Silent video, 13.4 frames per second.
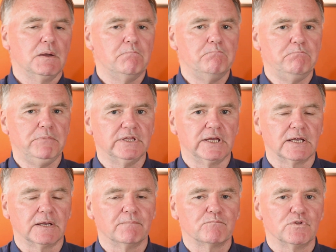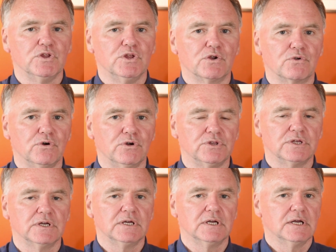meaning the rod
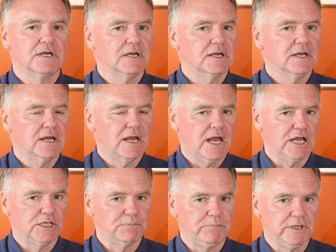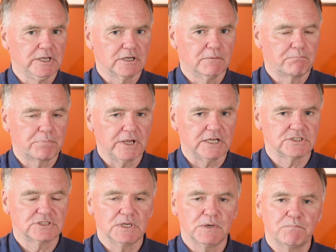is being
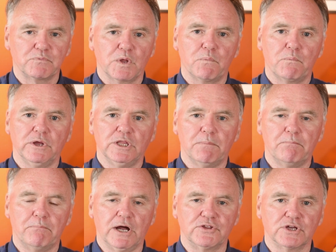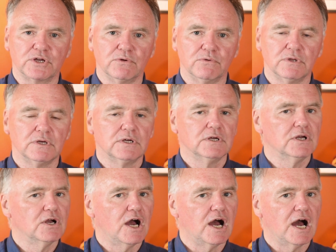compressed. When the particle
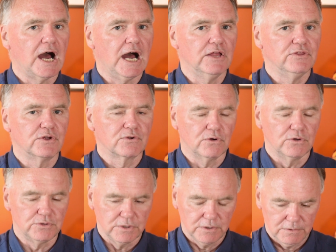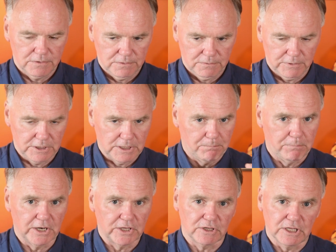and the rod, when the
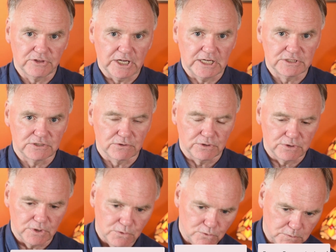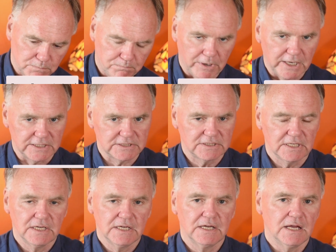particle attached to the rod was past
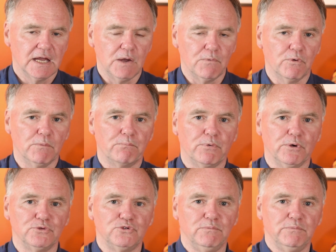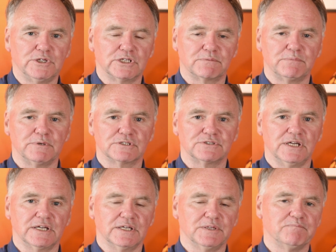at 1.2 meters per
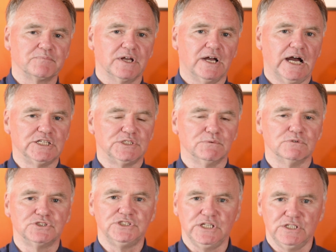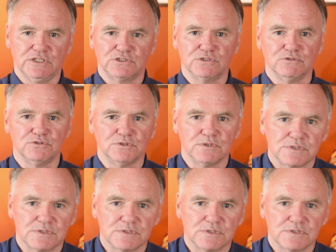second, as you will see in the solution.